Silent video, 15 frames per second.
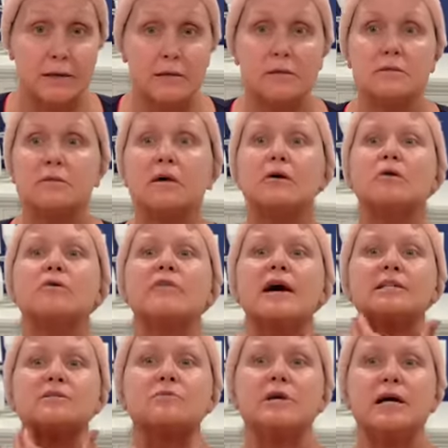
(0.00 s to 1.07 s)
So
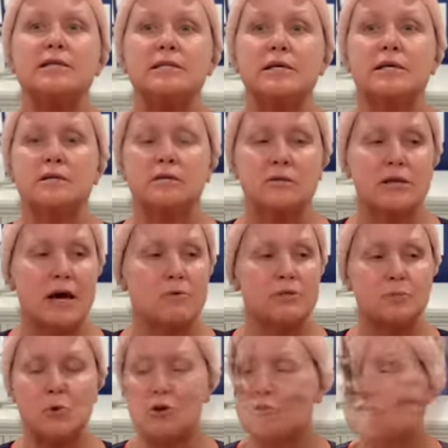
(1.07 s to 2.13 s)
that's what I did. So that was
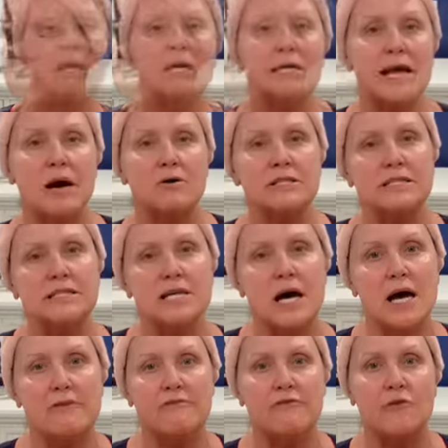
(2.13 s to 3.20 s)
perfect. Now it's
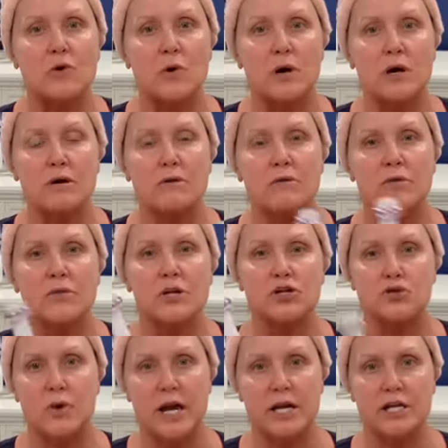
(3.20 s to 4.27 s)
time for the
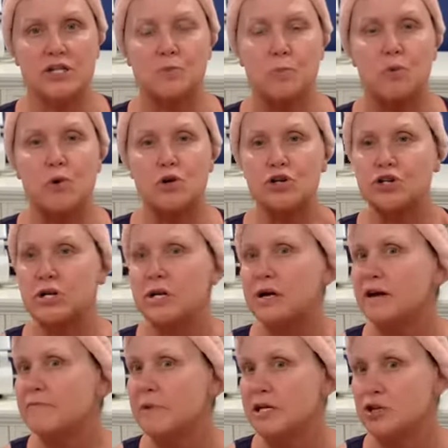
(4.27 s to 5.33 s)
drainage portion
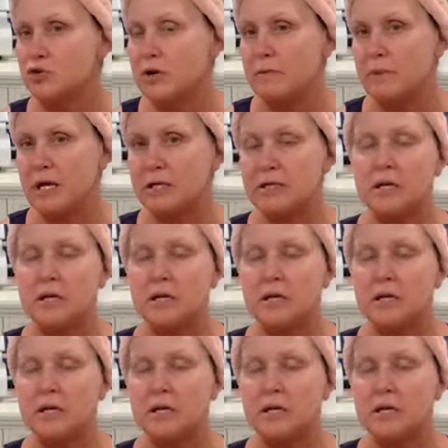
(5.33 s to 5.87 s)
of my treatment.